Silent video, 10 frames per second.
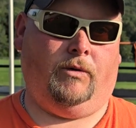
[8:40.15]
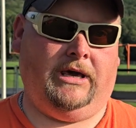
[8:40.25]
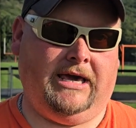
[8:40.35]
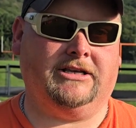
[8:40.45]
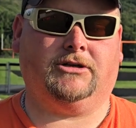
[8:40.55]

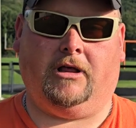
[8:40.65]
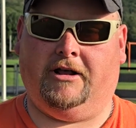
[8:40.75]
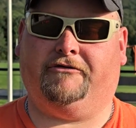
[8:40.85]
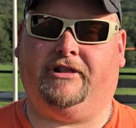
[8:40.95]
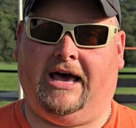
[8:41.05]
We catch a
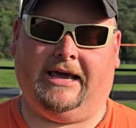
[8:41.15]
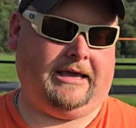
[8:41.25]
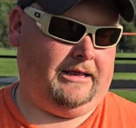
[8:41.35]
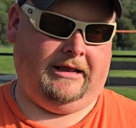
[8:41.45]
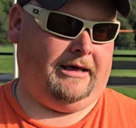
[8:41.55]
lot of flack,
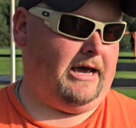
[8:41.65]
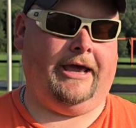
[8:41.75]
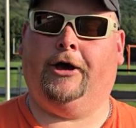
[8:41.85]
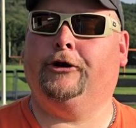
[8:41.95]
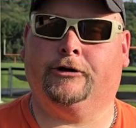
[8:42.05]
and
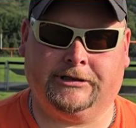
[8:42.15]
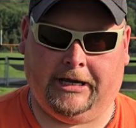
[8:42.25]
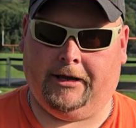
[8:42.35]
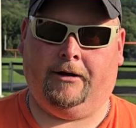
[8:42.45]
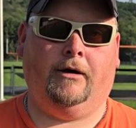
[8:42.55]
I
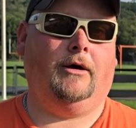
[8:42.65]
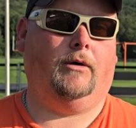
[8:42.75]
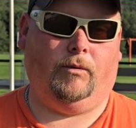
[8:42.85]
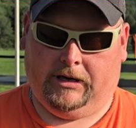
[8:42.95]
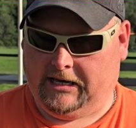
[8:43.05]
understand
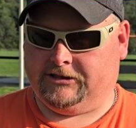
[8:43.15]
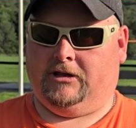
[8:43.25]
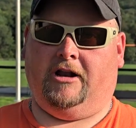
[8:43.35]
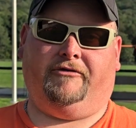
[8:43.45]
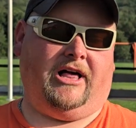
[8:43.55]
we catch a
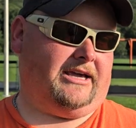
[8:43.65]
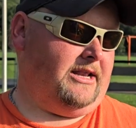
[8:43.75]
lot of flack,